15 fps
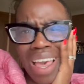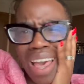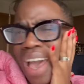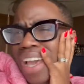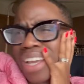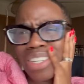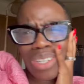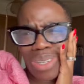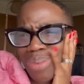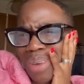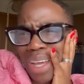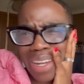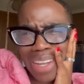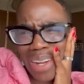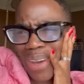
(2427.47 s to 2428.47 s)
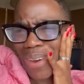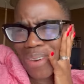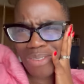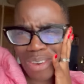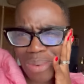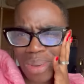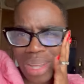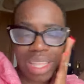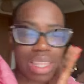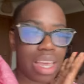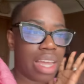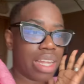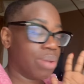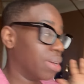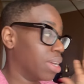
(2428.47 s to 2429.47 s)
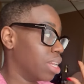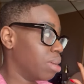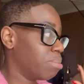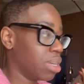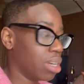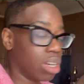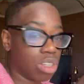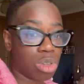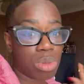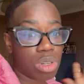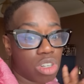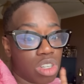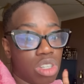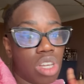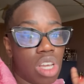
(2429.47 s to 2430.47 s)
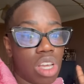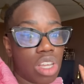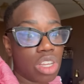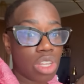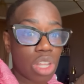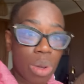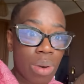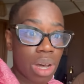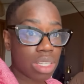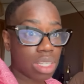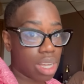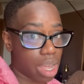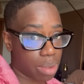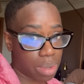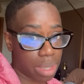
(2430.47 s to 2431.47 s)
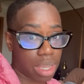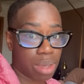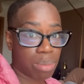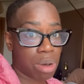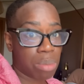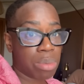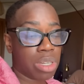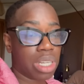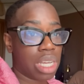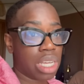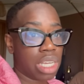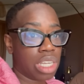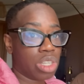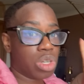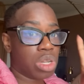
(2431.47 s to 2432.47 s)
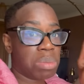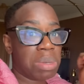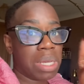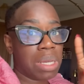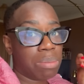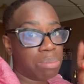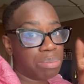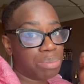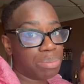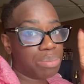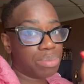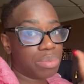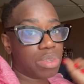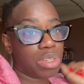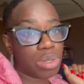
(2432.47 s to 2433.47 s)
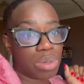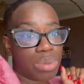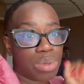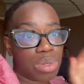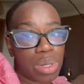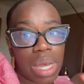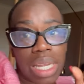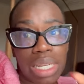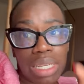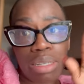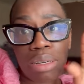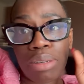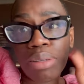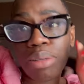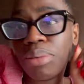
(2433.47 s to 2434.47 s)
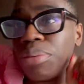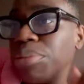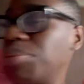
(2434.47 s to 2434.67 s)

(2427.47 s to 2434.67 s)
I just want it over with. Anyway, let me hustle because you know our timekeeper Bode, he's gonna be soon, so I need to hustle.